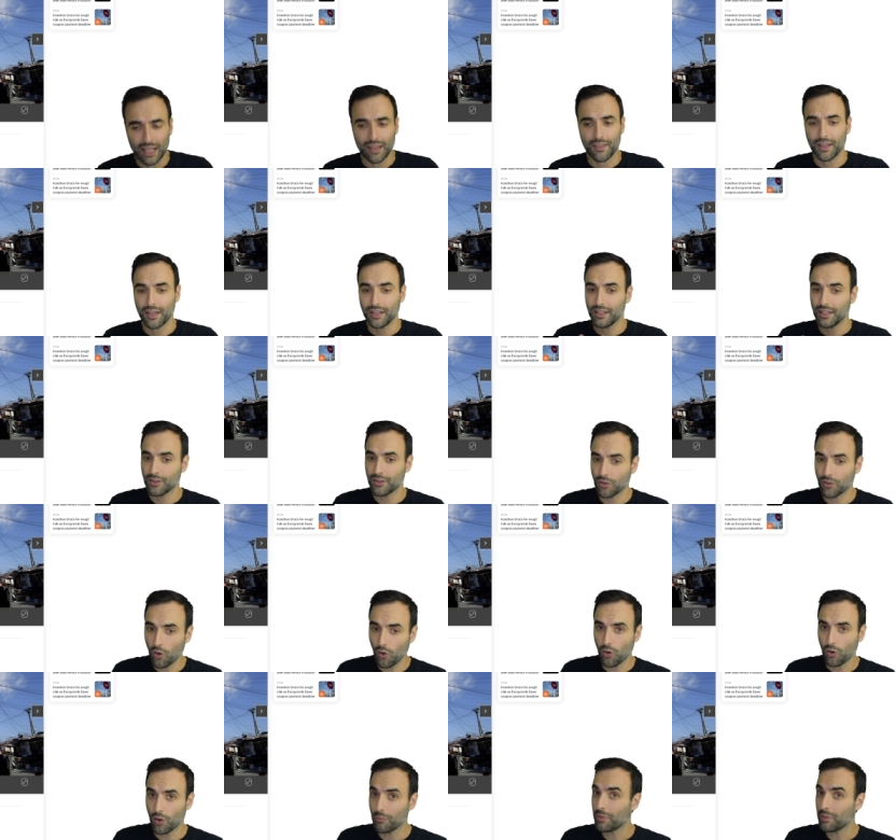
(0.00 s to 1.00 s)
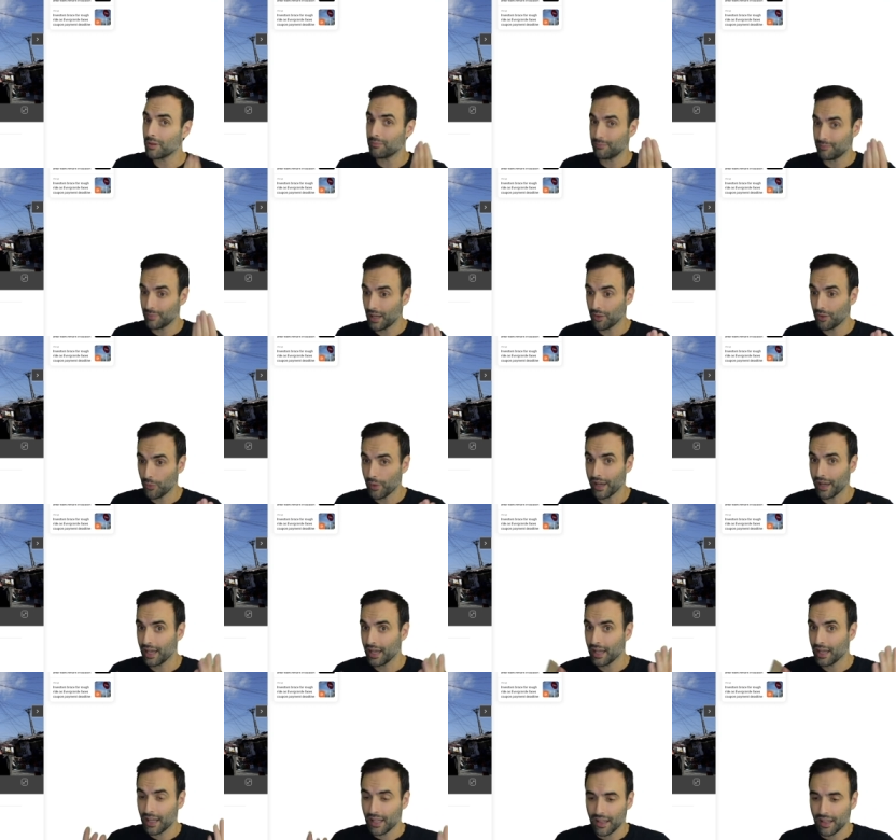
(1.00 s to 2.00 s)
They need coal, but by the
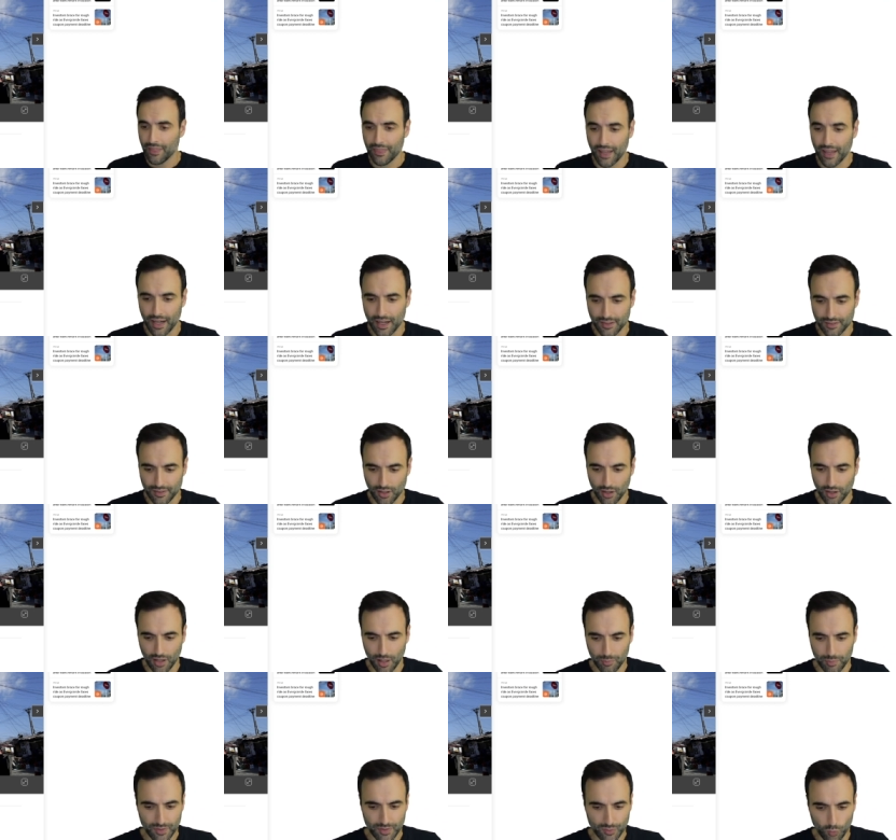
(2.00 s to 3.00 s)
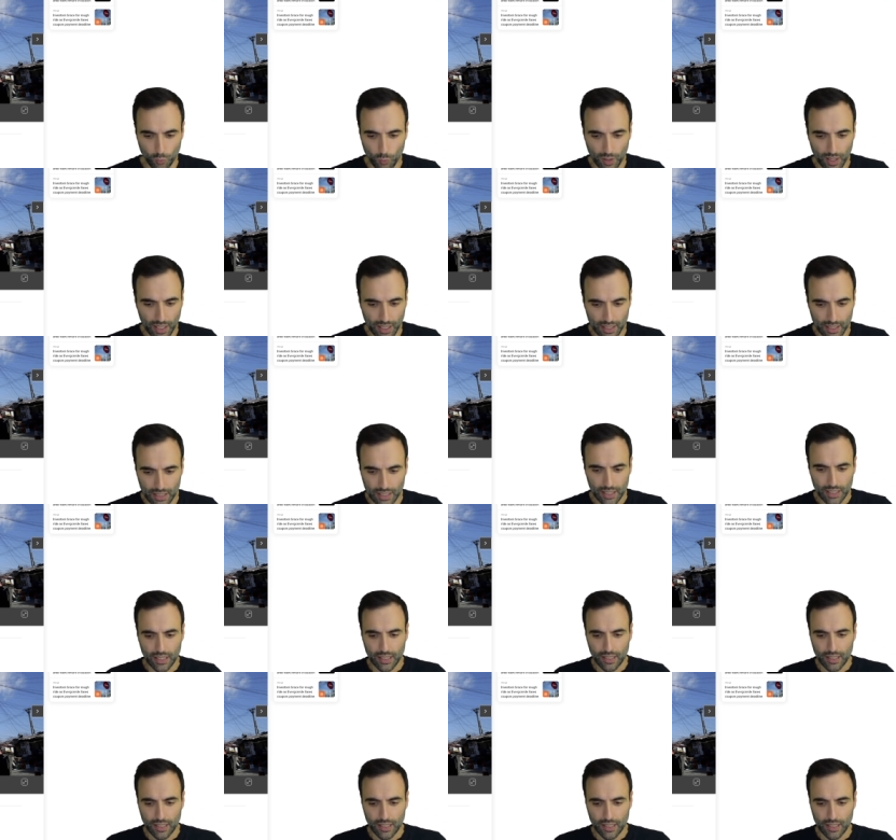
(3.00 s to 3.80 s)
way, that has gone up as well.